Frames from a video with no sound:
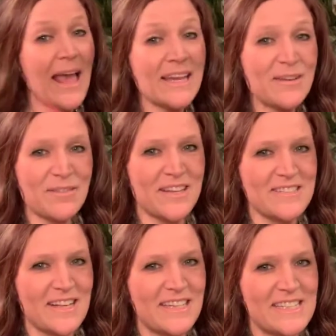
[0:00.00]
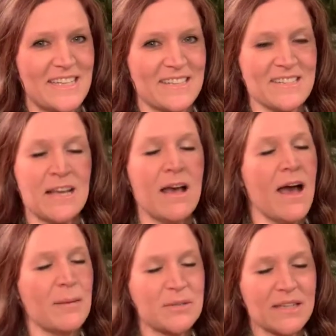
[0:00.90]
any of these ideas,
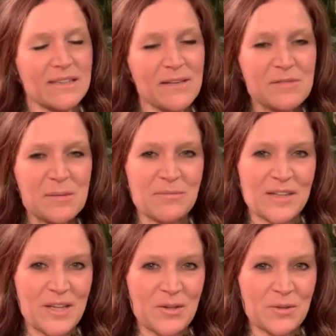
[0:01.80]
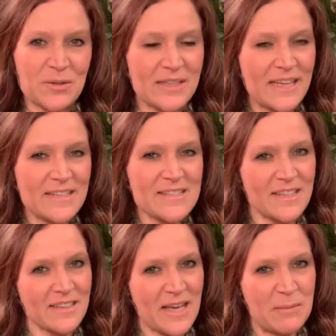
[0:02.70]
I'm gonna leave some video links
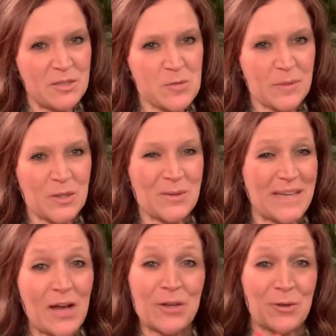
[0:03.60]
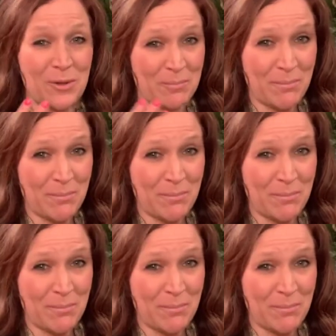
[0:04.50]
in the comments below on how you can